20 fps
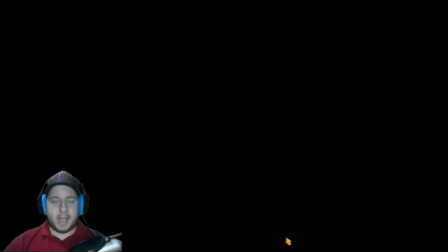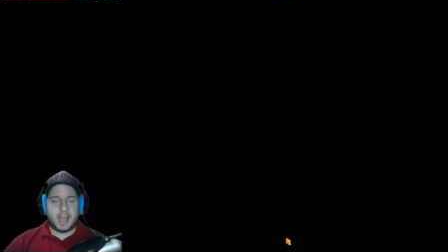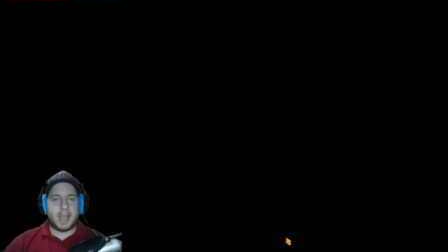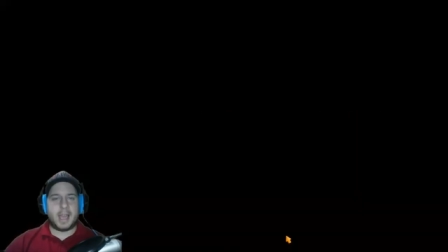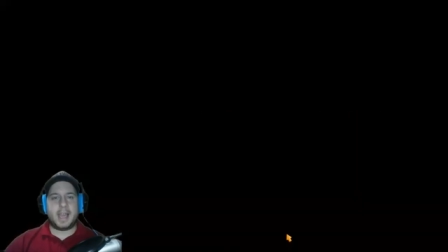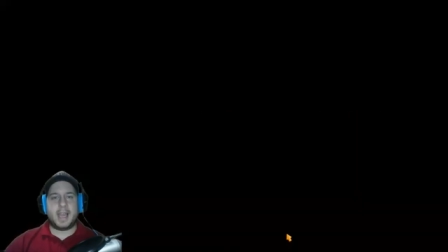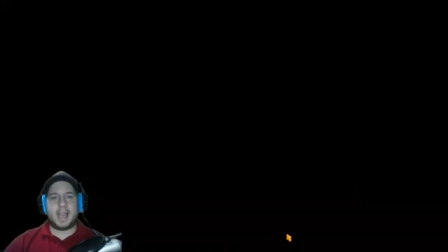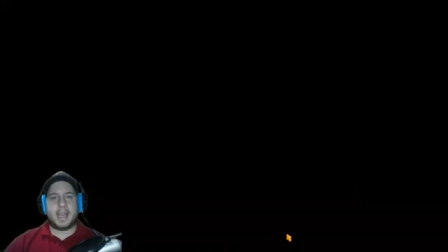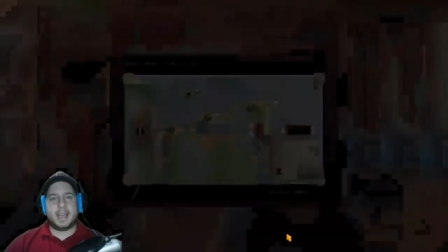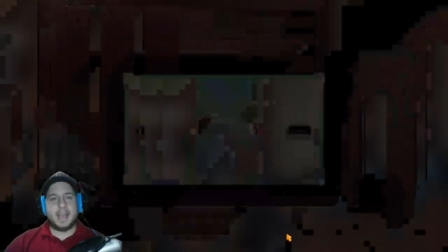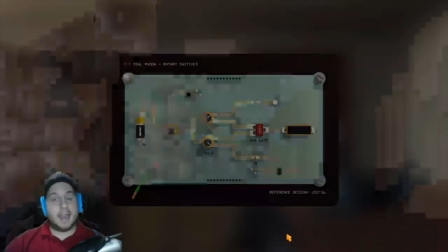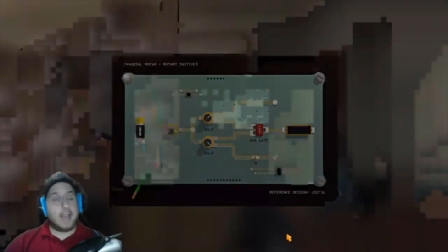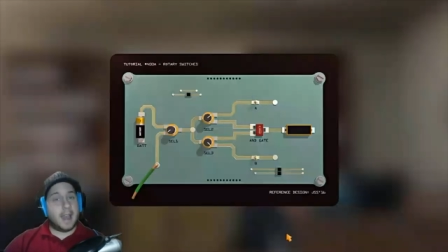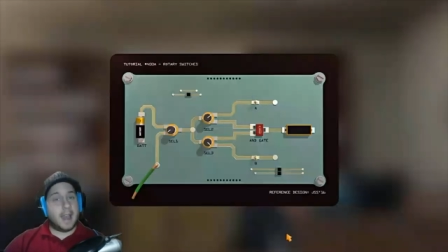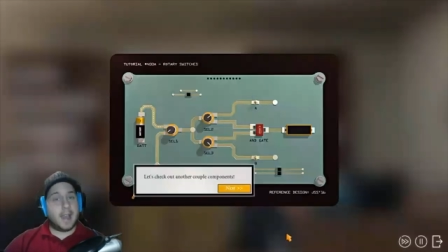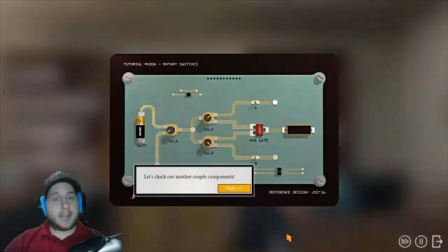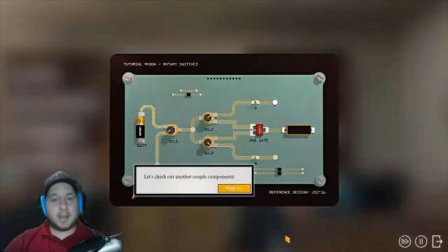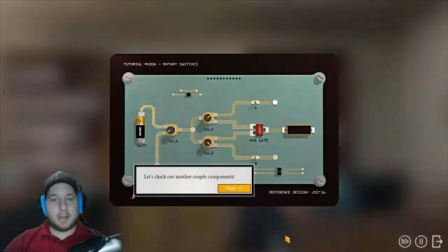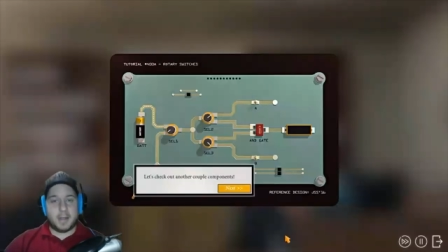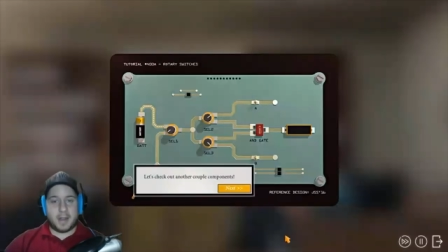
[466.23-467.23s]
I
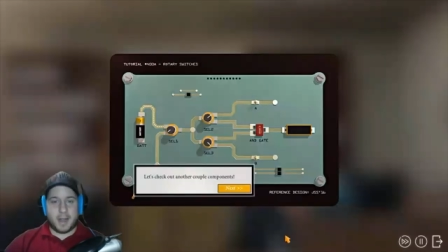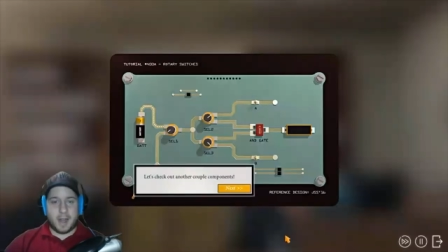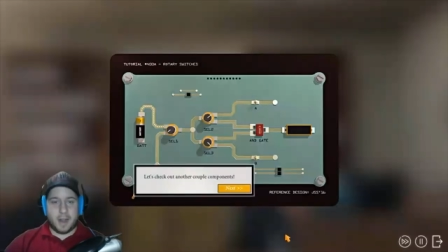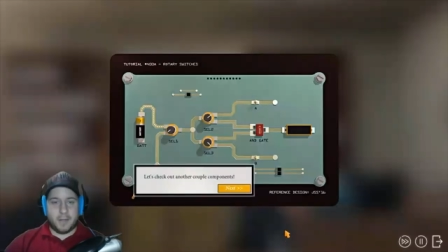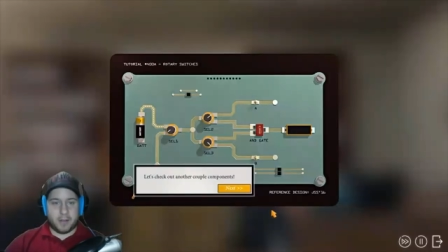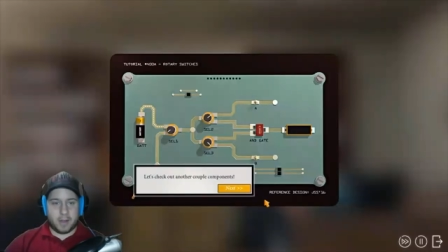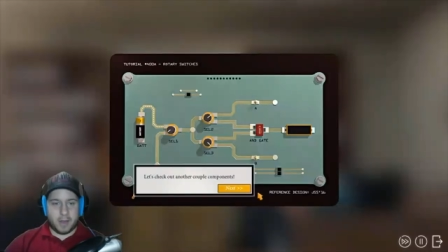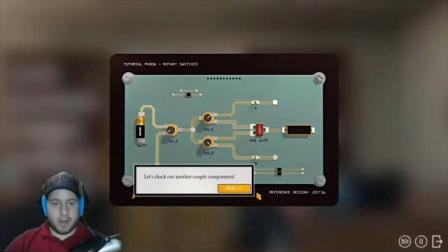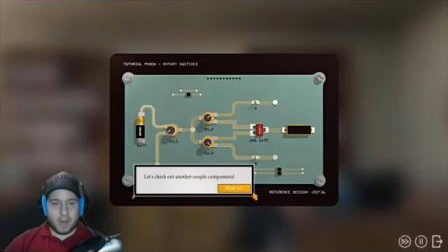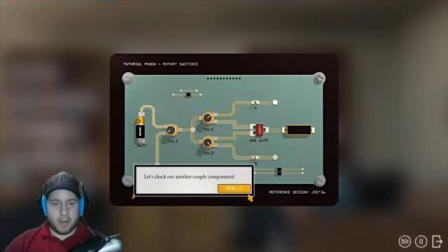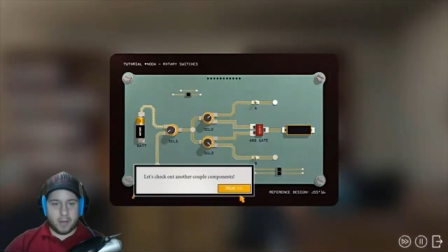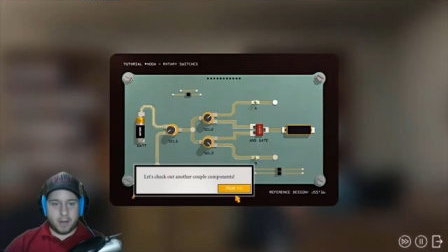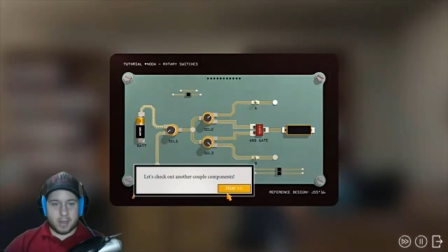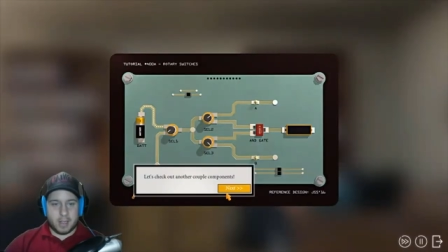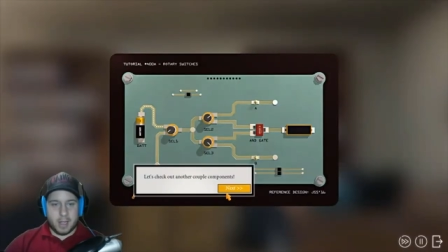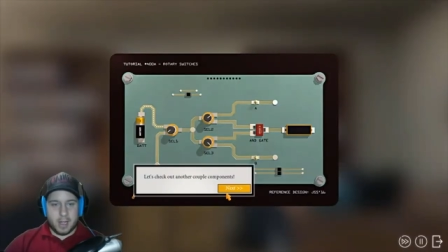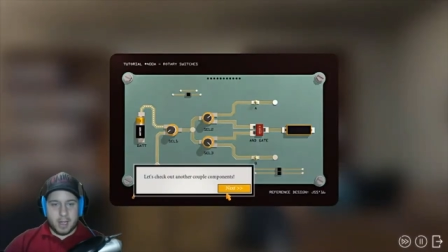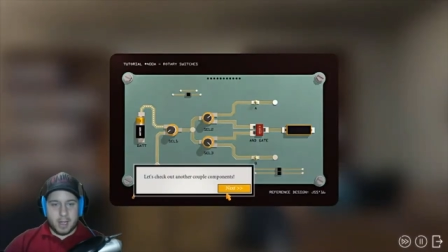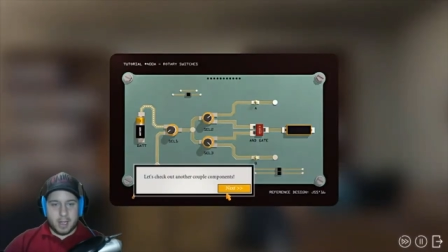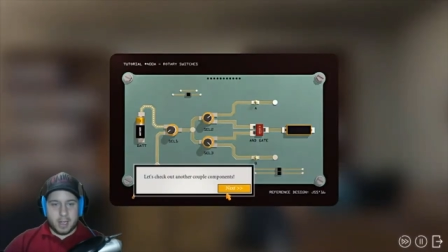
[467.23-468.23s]
have to be careful on that one.
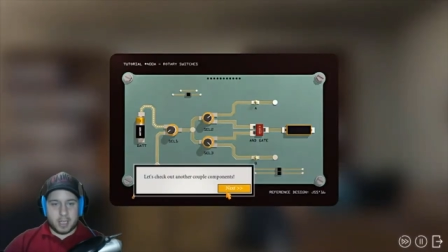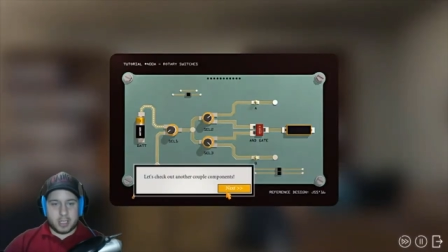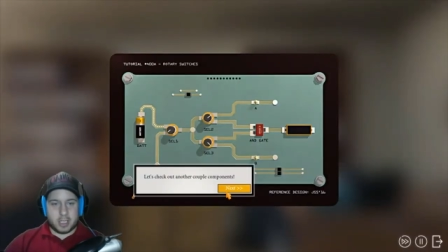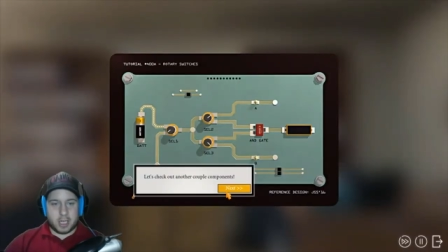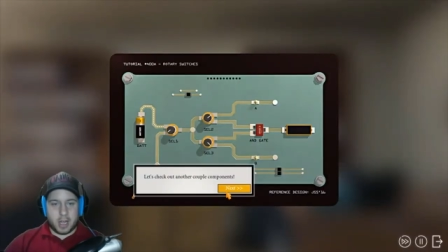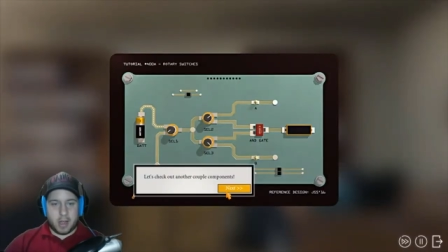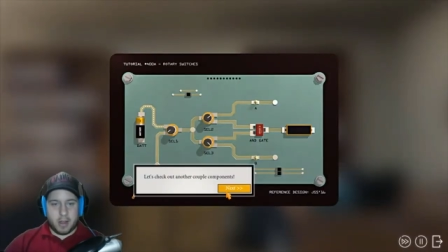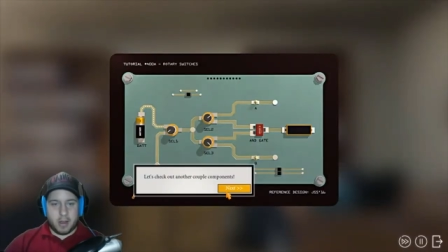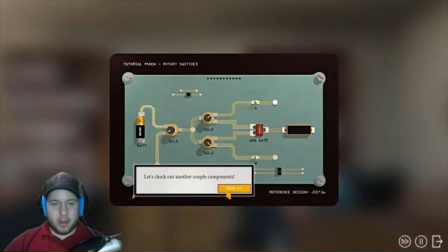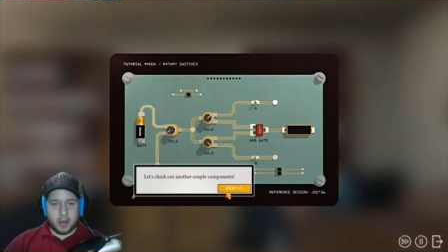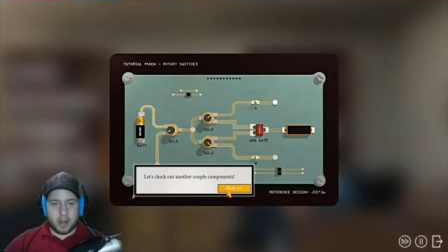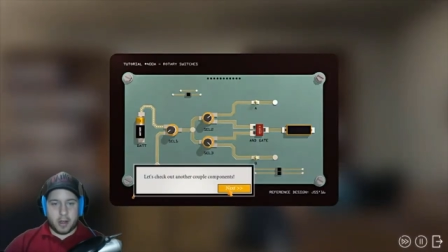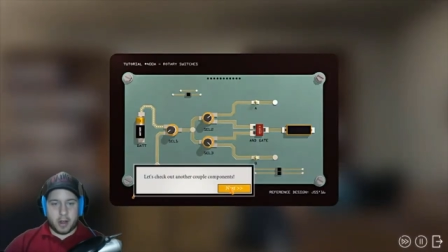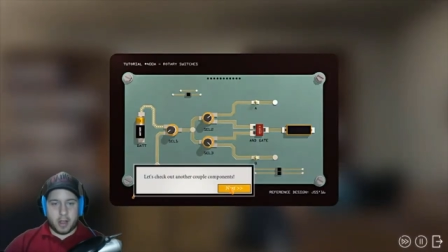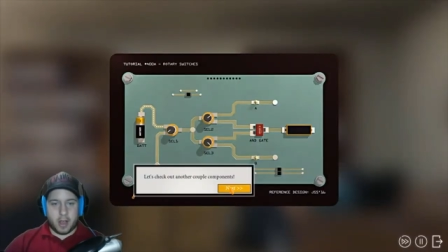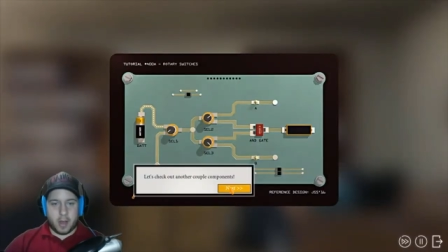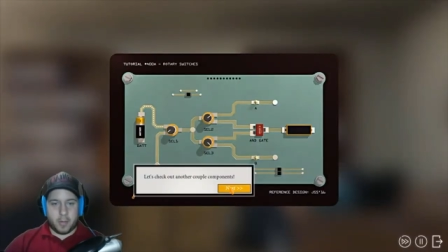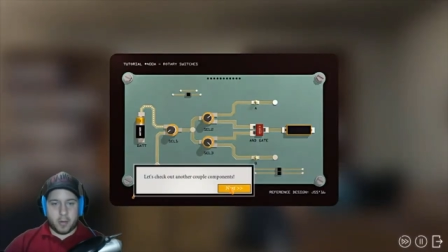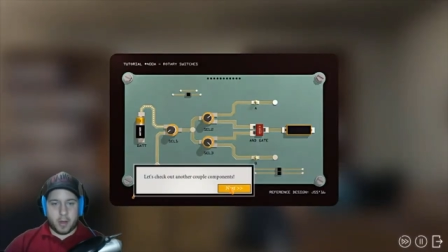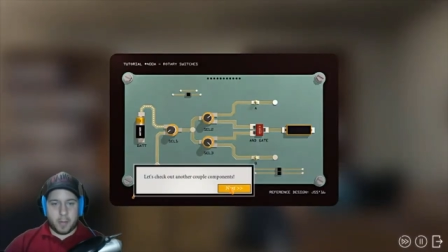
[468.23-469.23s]
Let's check out another
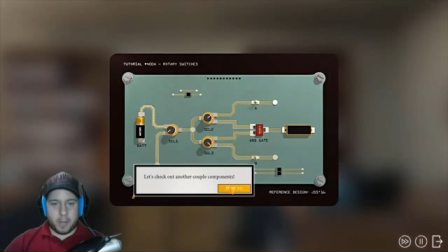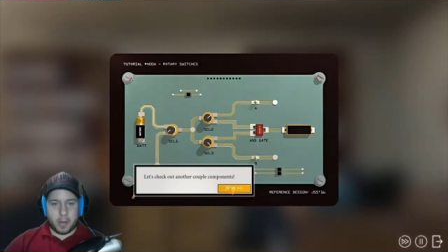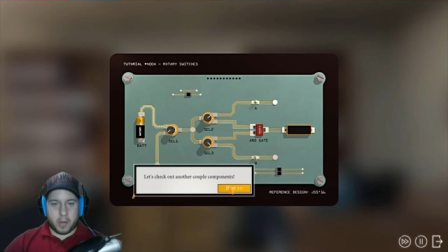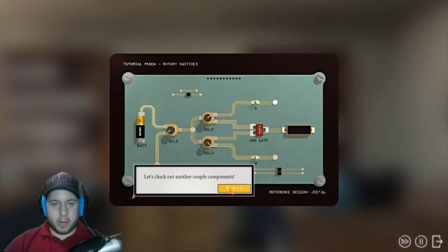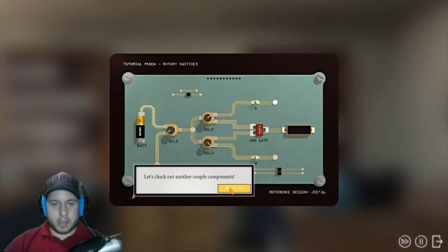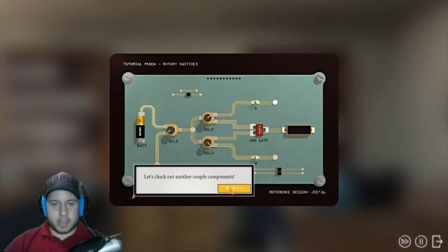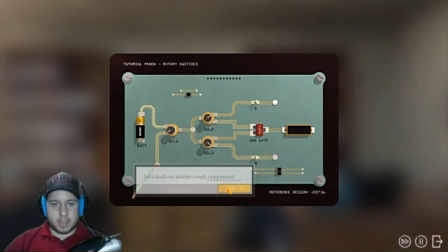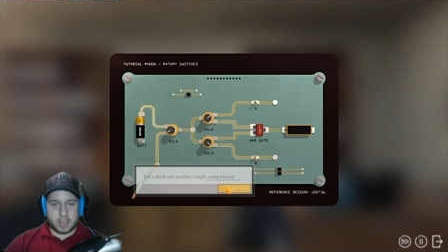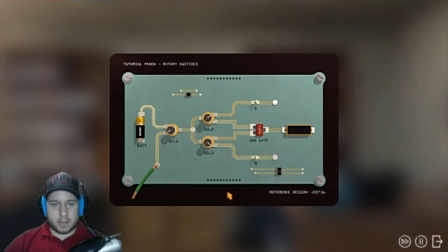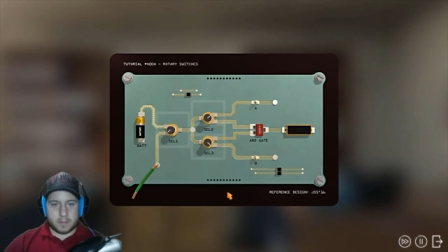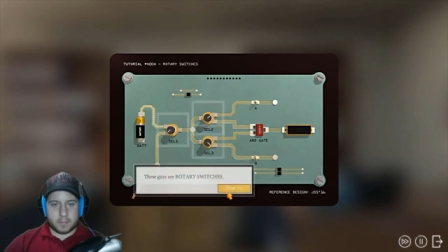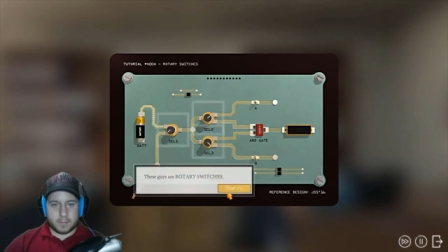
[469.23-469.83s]
couple components.